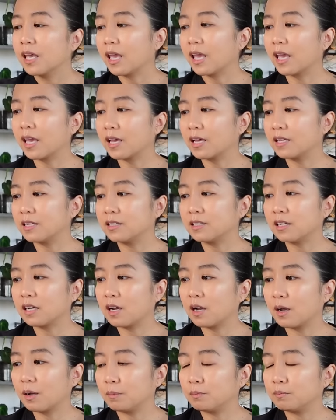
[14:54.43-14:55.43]
and
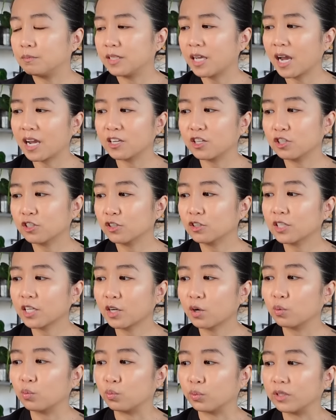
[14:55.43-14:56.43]
um, yeah it just looks
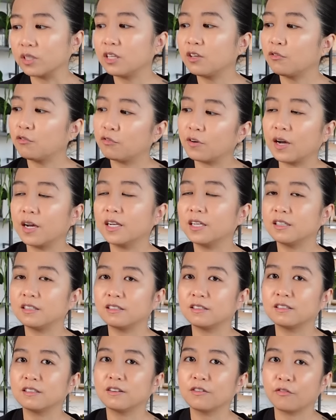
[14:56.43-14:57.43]
like a really
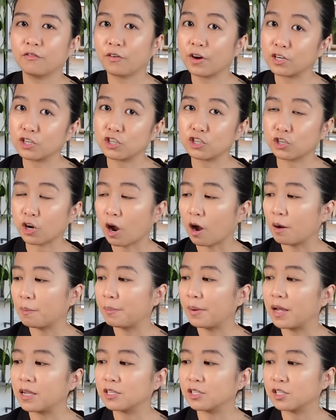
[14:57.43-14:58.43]
fun fun
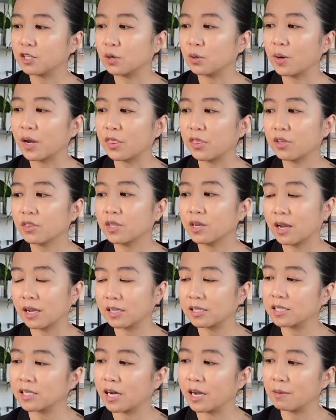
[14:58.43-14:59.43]
shop and so i think the
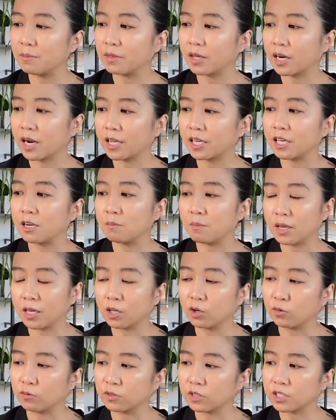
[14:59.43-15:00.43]
next time that i can
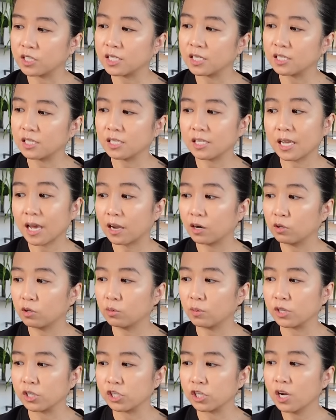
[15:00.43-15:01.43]
make it over to
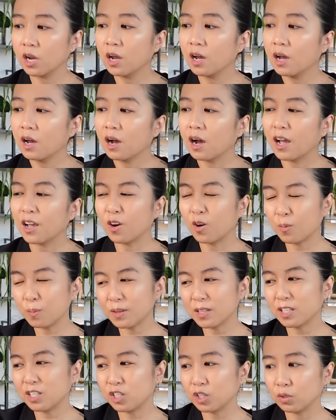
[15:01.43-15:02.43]
seattle which i hope
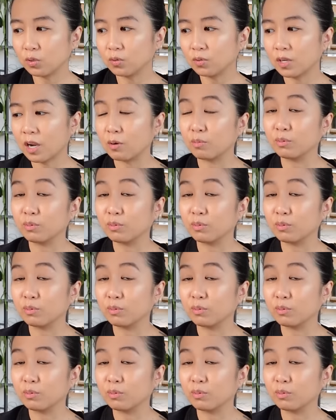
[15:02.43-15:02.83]
is soon i